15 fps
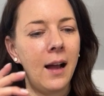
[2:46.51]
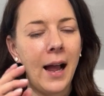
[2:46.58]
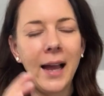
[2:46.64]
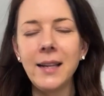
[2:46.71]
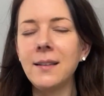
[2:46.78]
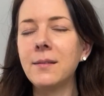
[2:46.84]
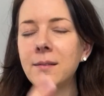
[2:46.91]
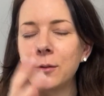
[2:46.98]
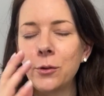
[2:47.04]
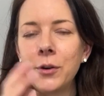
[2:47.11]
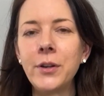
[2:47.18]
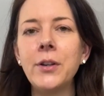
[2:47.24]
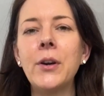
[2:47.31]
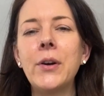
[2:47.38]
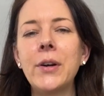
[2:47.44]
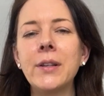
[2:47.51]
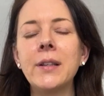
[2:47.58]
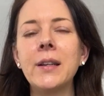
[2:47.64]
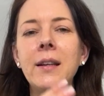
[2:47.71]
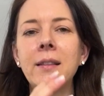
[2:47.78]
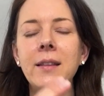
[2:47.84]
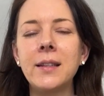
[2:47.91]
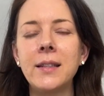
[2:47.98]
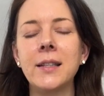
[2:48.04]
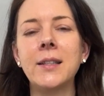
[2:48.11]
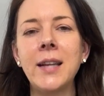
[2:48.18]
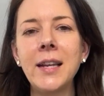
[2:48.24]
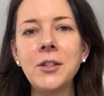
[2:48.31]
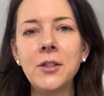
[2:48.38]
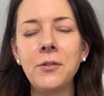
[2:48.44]
I turned on the
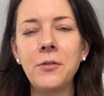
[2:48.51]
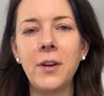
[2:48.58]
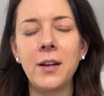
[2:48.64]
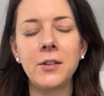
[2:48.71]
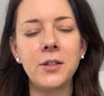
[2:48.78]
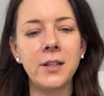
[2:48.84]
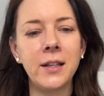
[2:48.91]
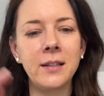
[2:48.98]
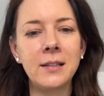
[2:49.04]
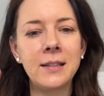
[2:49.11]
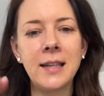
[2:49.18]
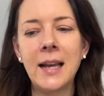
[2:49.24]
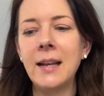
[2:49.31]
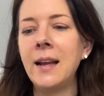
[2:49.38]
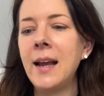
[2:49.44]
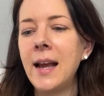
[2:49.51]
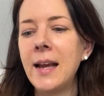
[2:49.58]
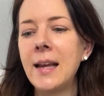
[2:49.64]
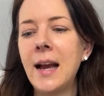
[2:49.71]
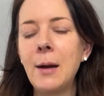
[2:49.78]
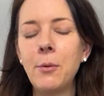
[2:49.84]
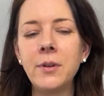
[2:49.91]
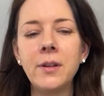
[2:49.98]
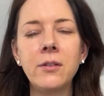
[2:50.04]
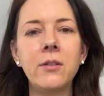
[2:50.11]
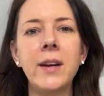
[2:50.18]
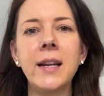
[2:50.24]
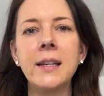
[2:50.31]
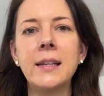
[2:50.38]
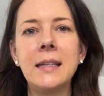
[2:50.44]
dictation function and said, hey, I wanna
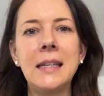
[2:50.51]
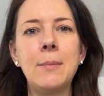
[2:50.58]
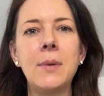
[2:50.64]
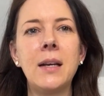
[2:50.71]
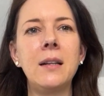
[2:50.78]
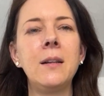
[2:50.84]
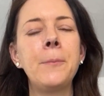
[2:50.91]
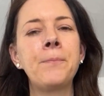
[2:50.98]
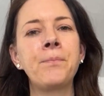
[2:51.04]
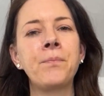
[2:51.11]
create an email